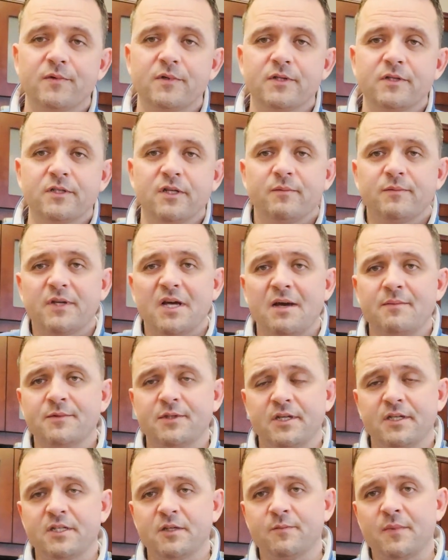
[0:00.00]
sometimes
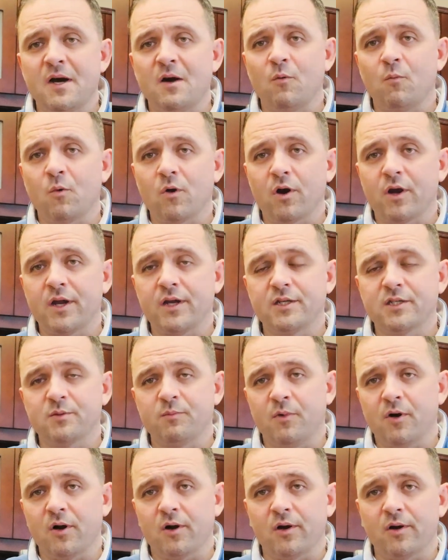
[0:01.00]
it's about working
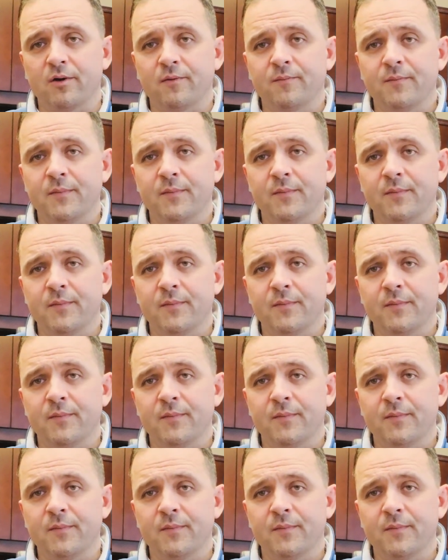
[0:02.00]
smarter.